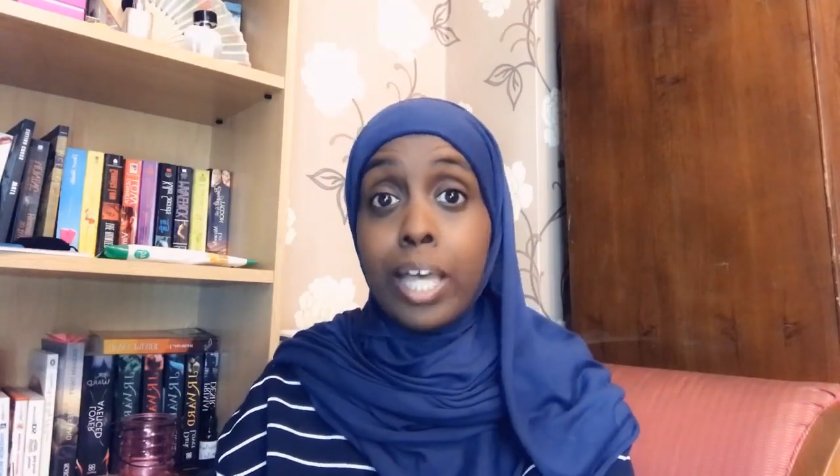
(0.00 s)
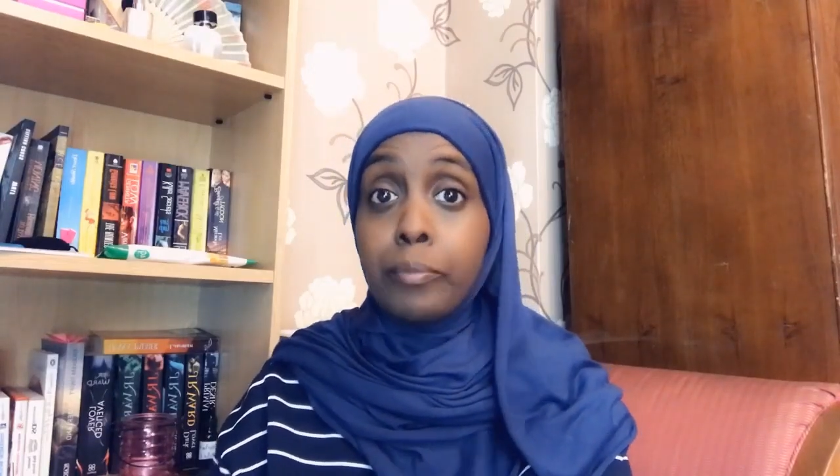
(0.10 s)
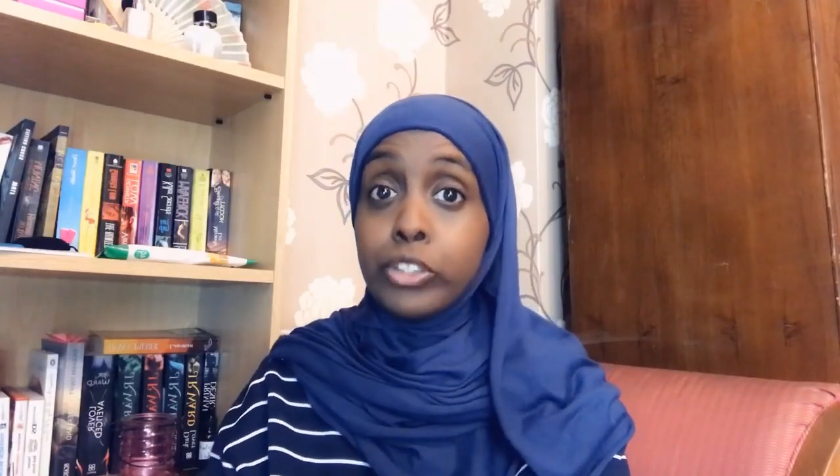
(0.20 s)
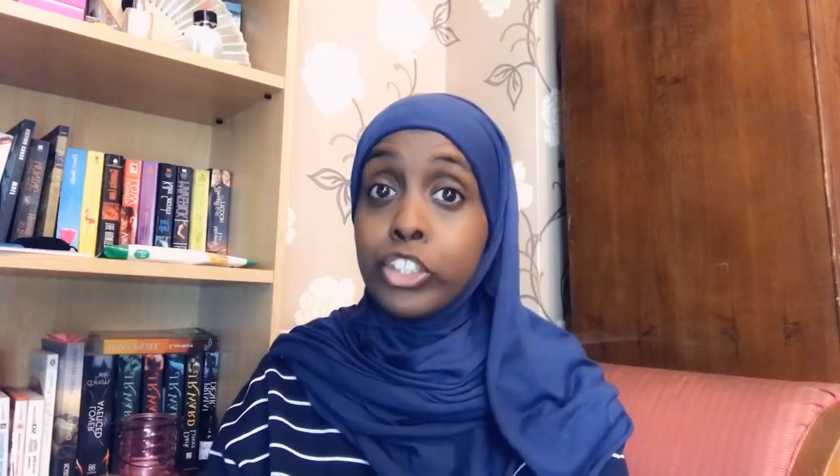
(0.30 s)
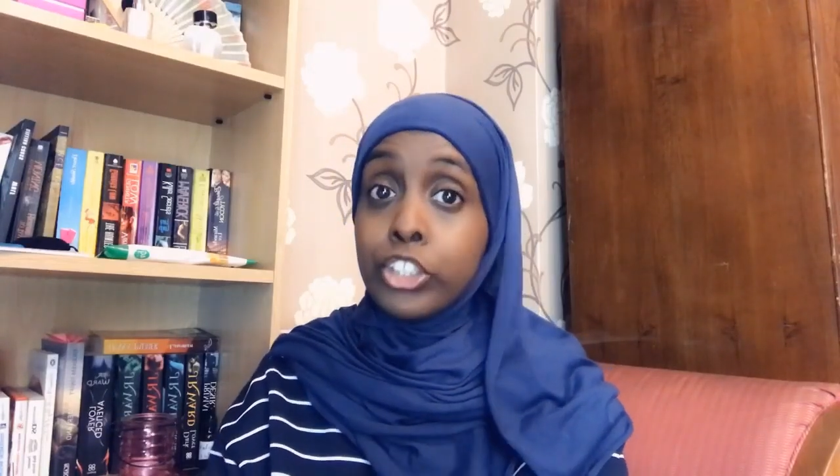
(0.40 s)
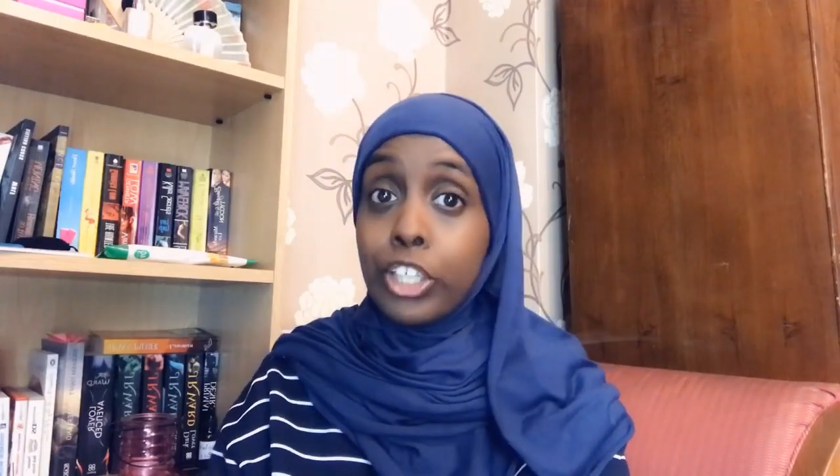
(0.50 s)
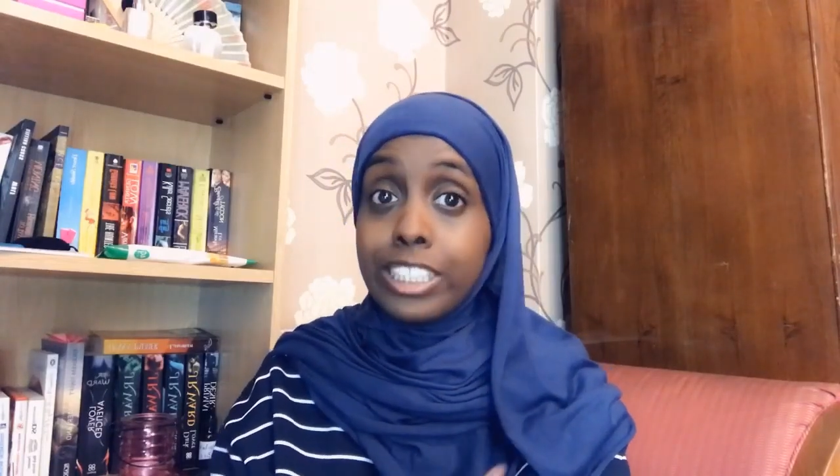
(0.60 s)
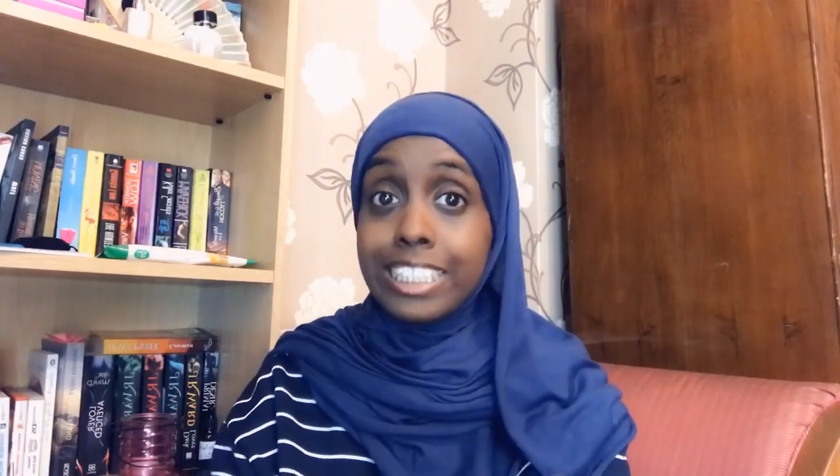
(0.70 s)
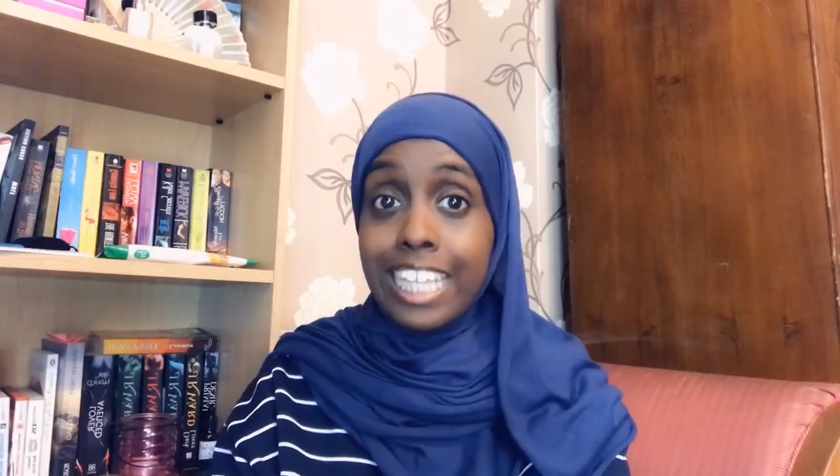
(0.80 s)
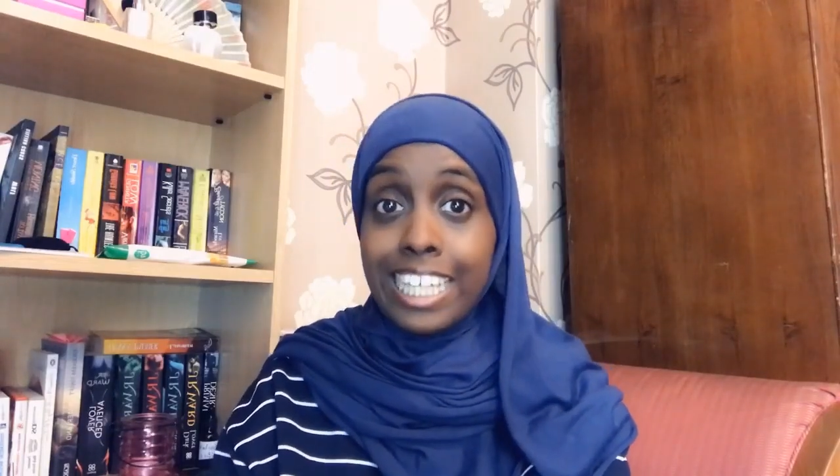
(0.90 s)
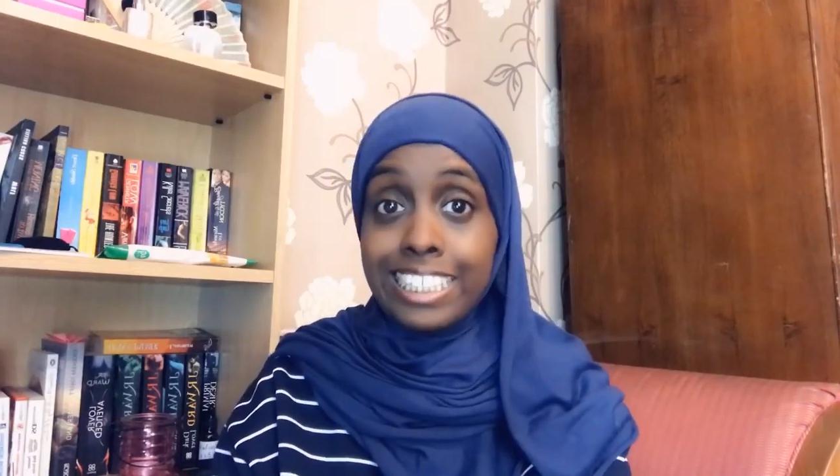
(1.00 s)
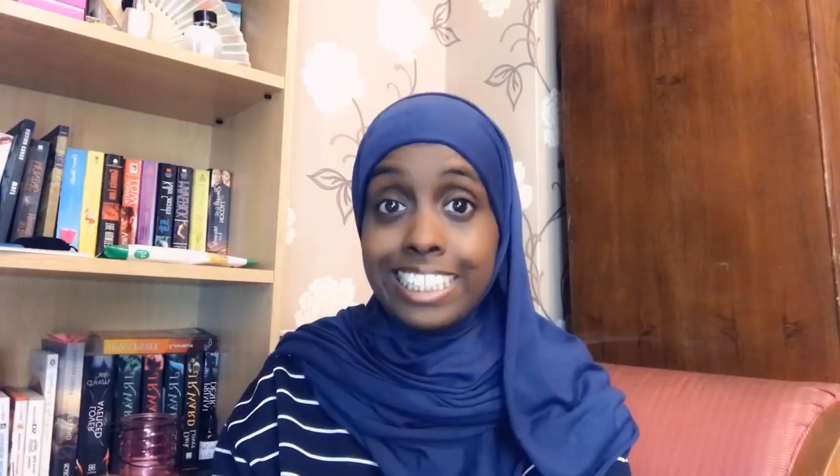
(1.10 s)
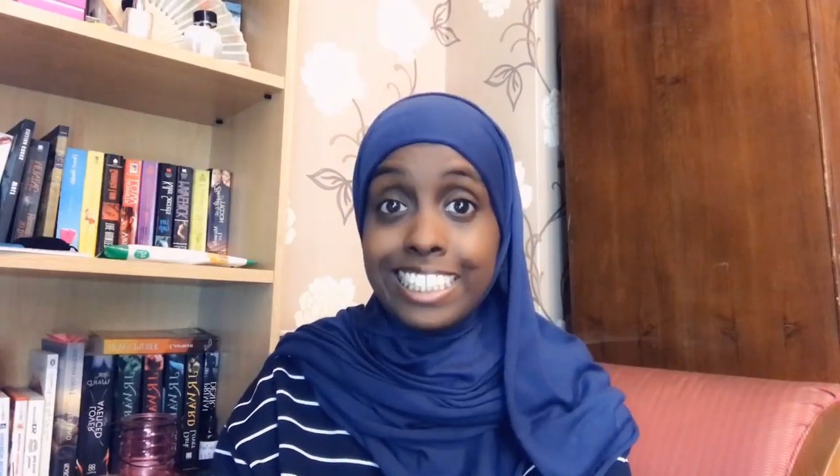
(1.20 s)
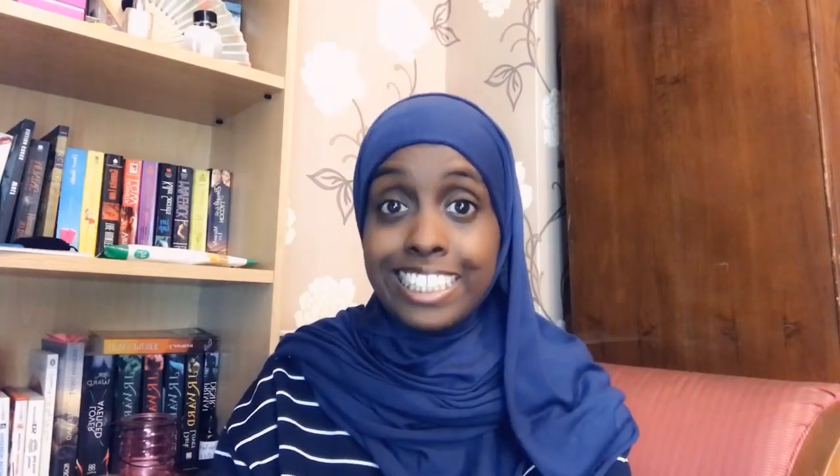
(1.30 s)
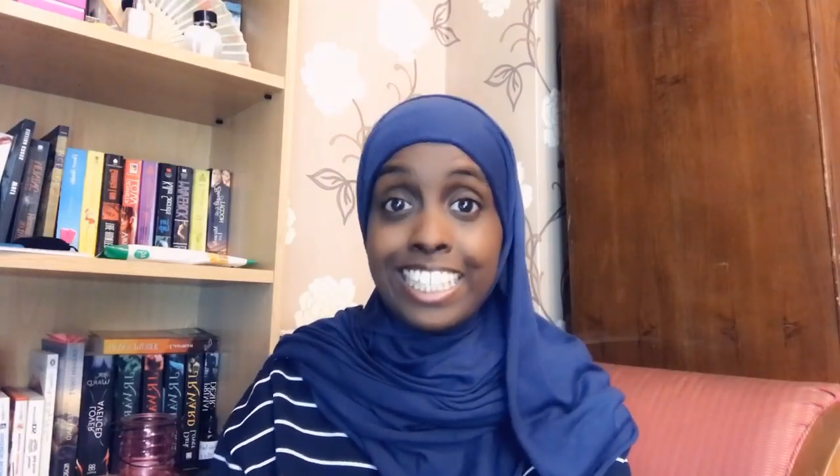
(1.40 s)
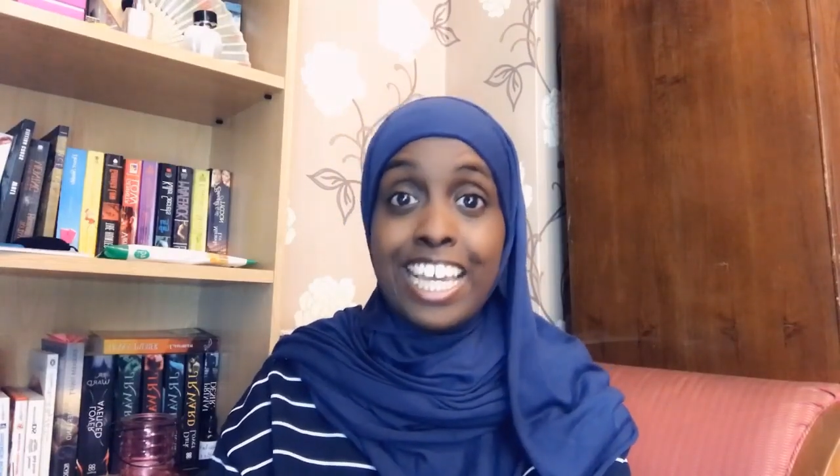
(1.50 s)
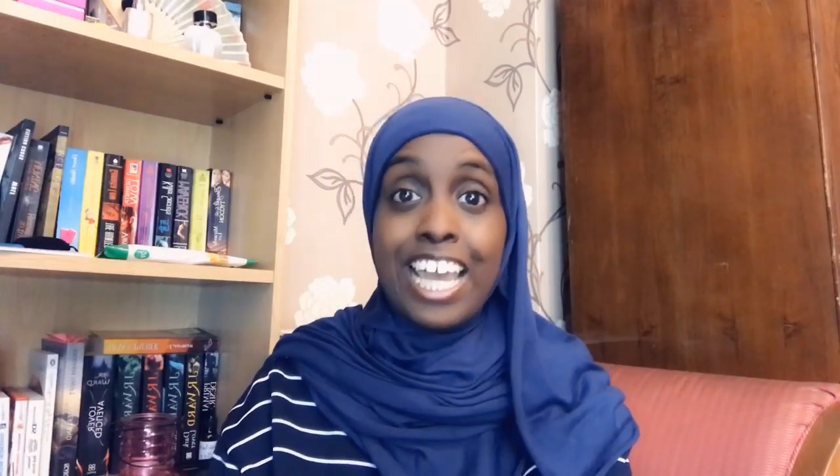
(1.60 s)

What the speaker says: time on certain tests,